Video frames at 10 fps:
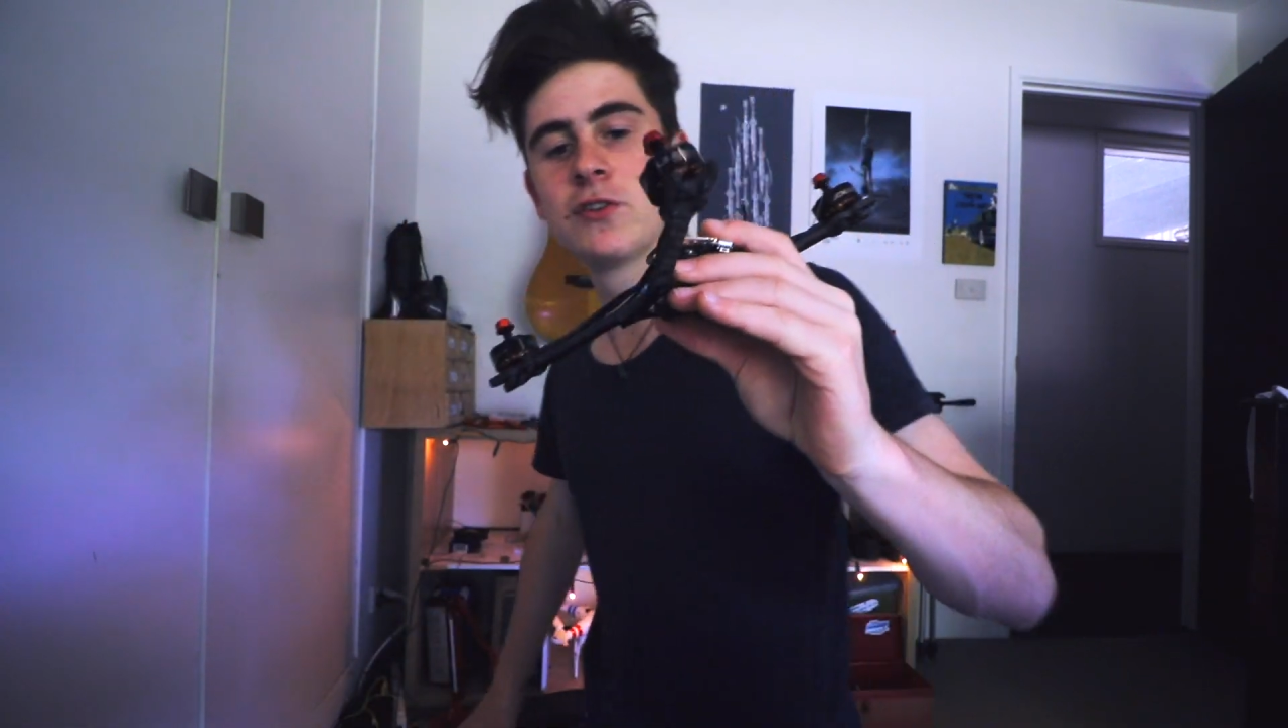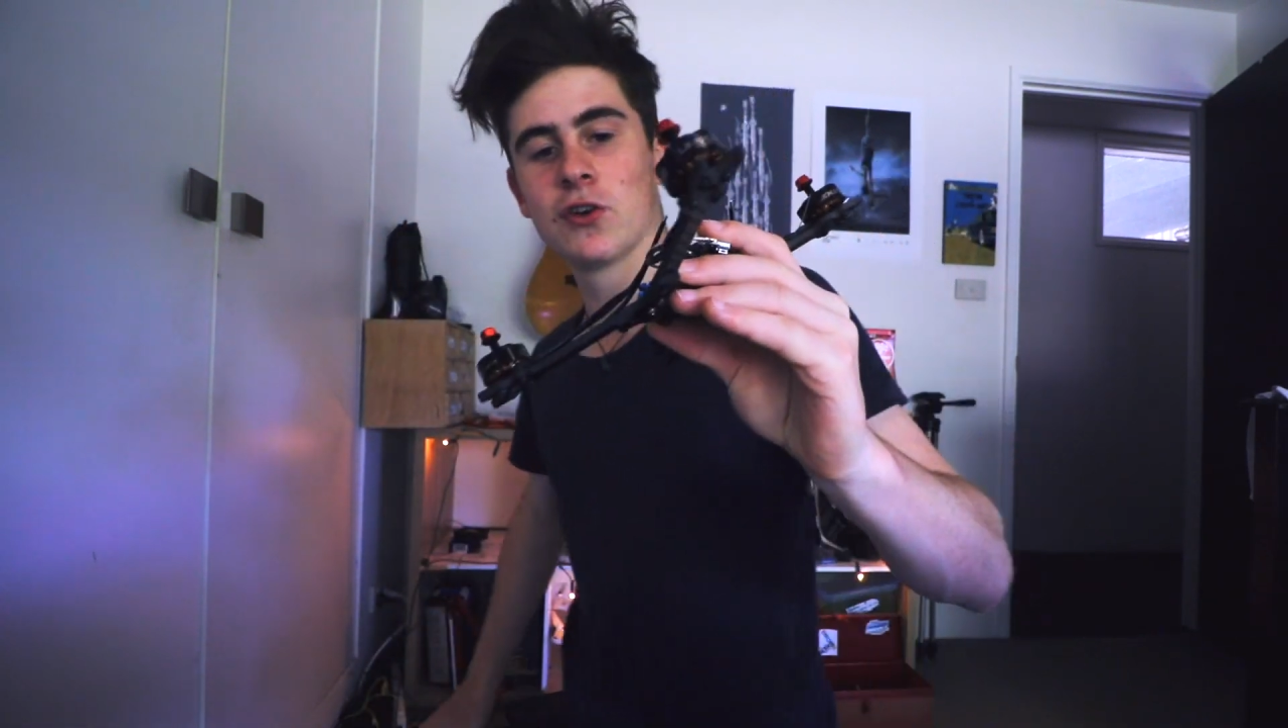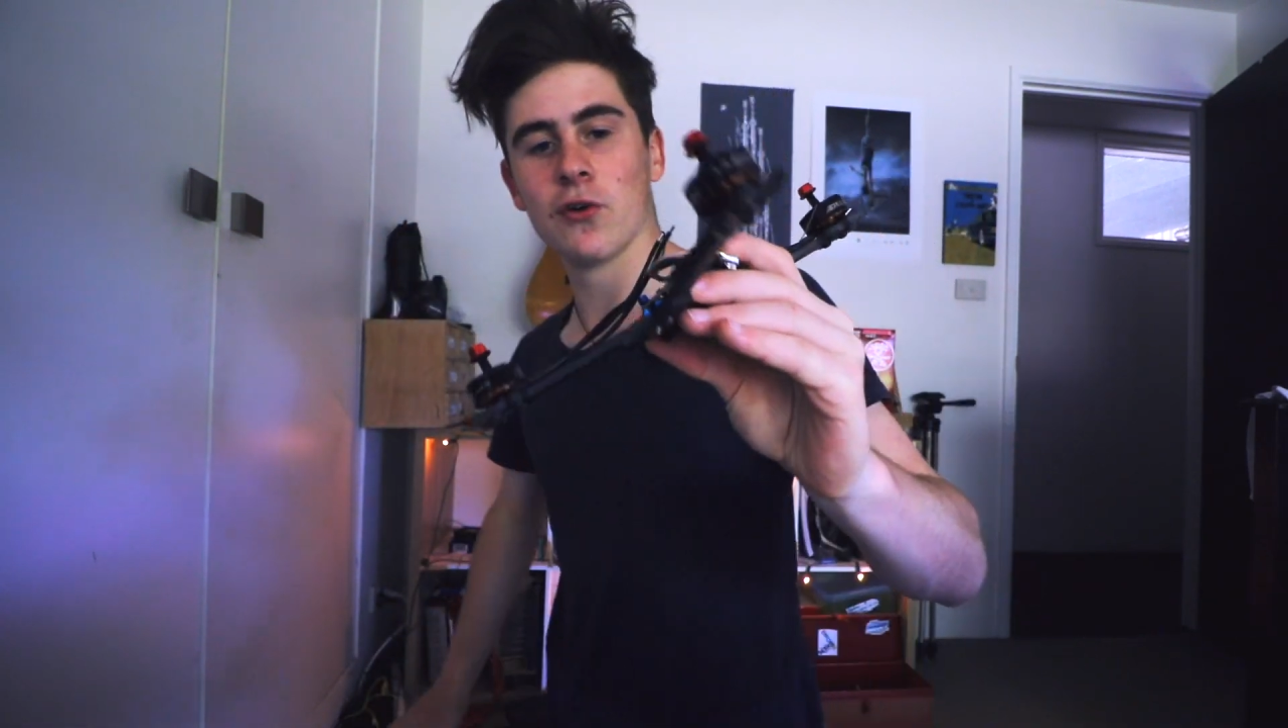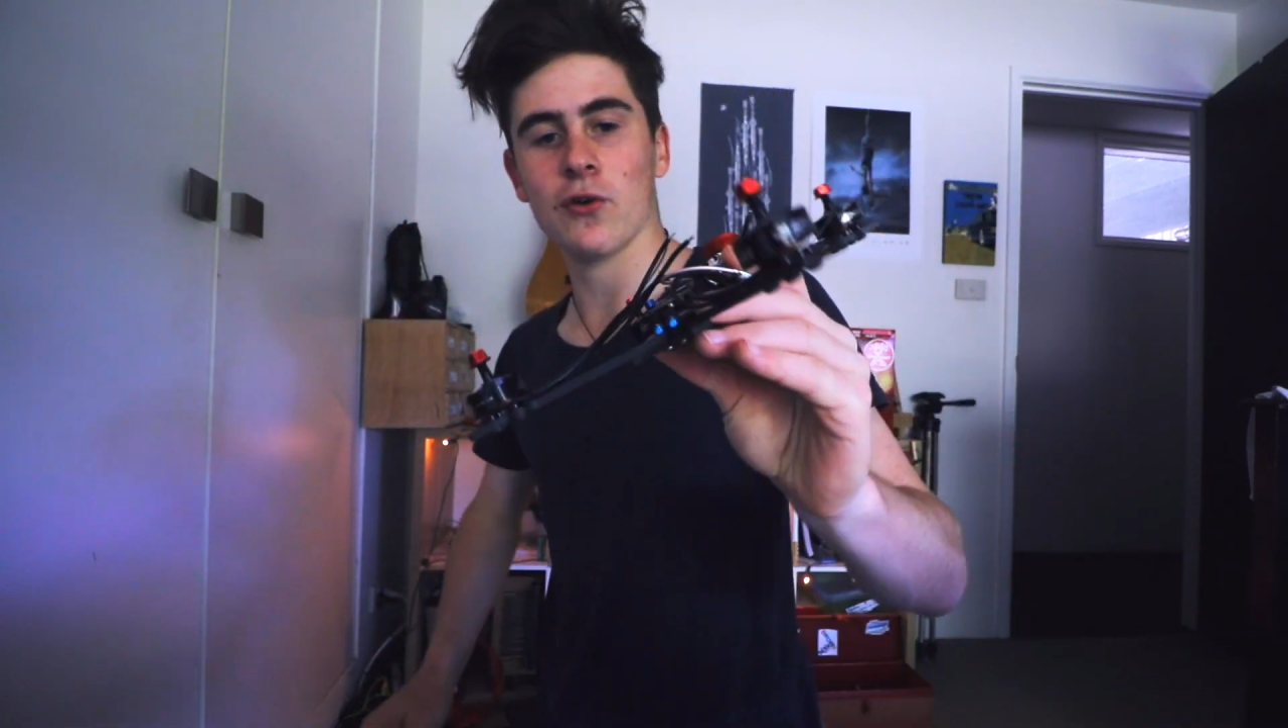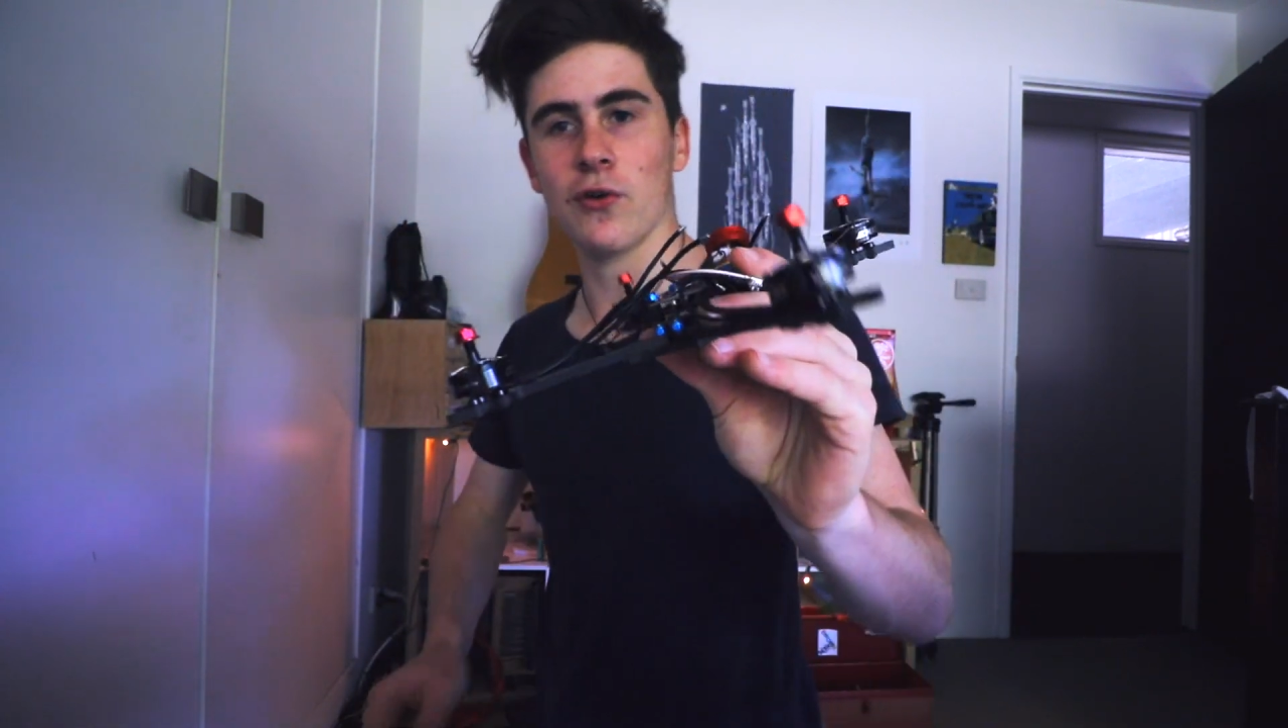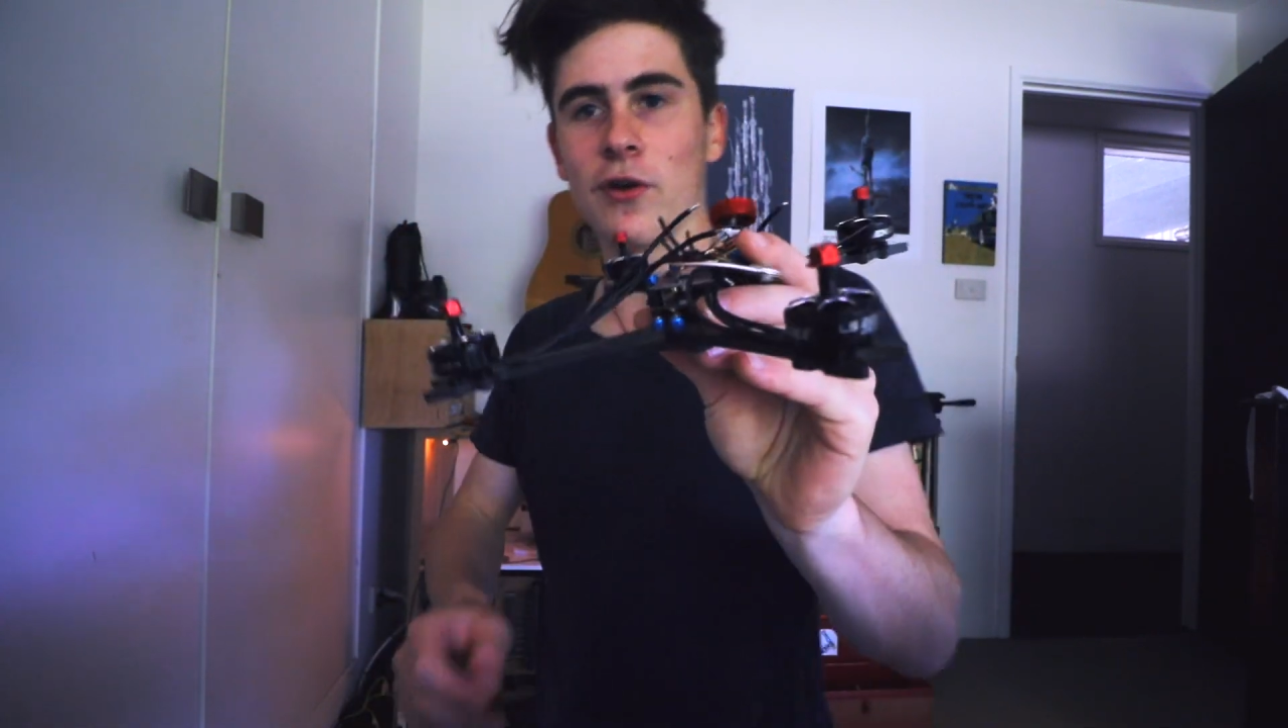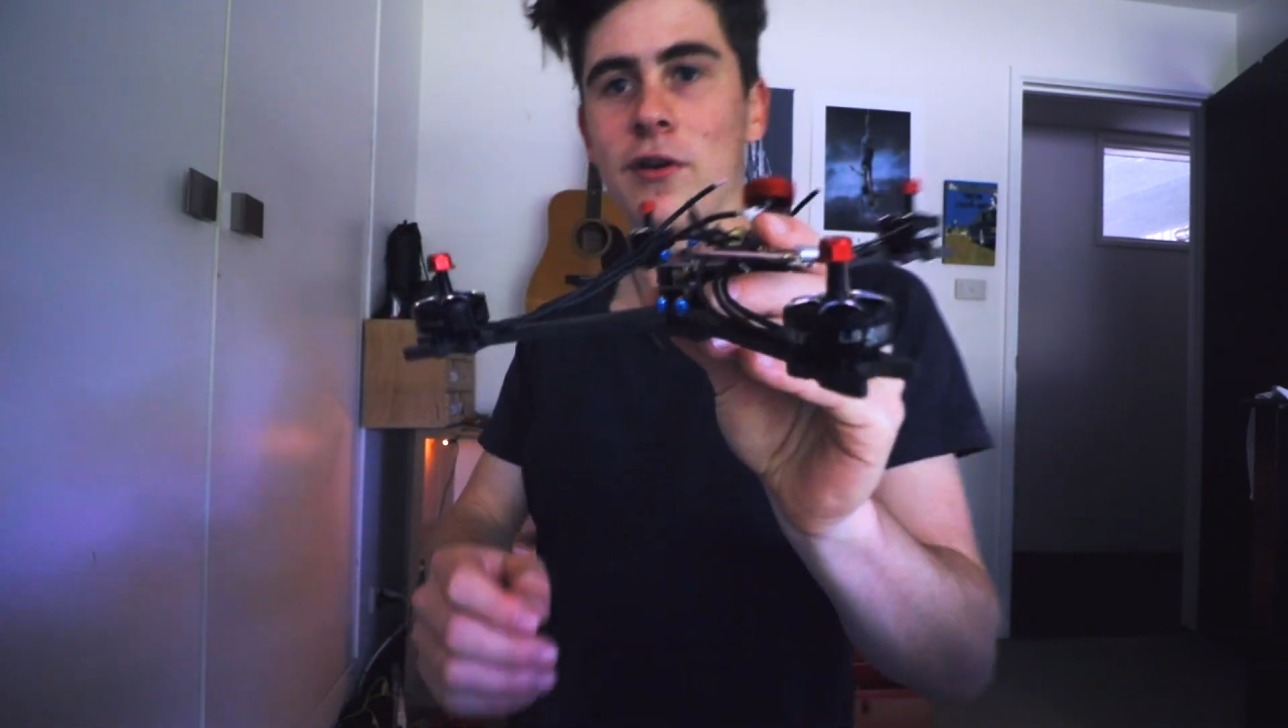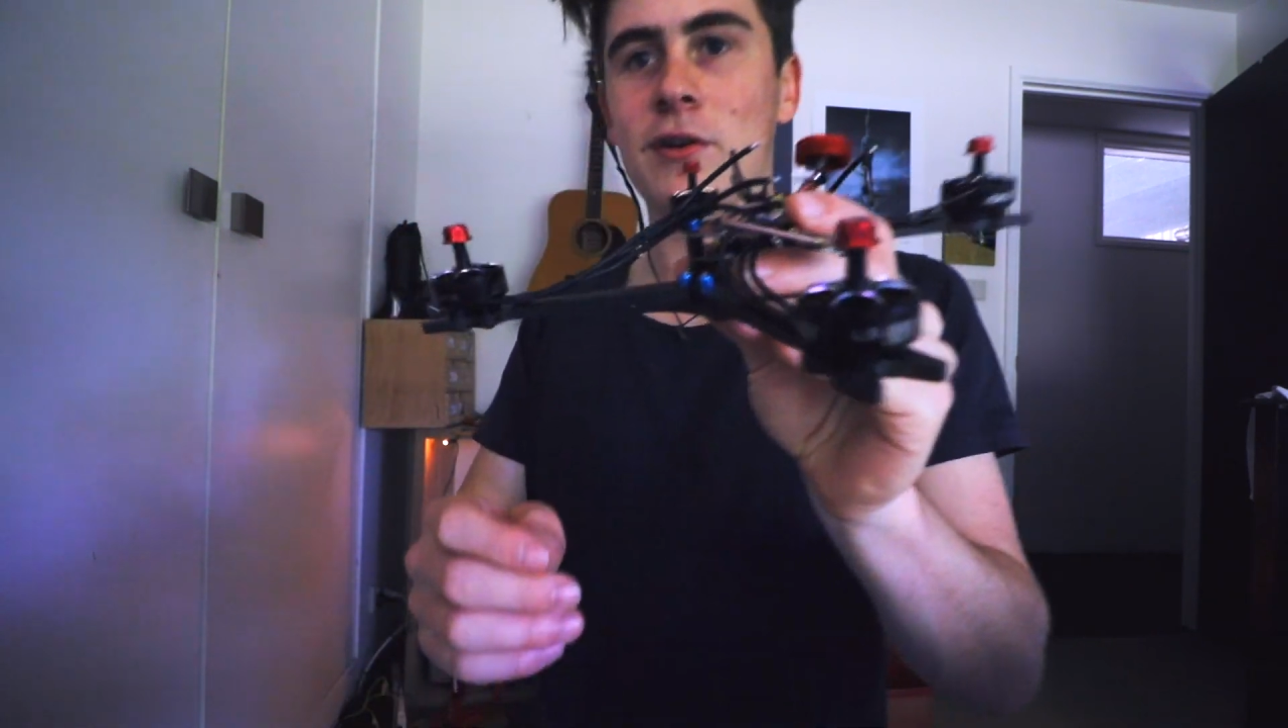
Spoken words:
2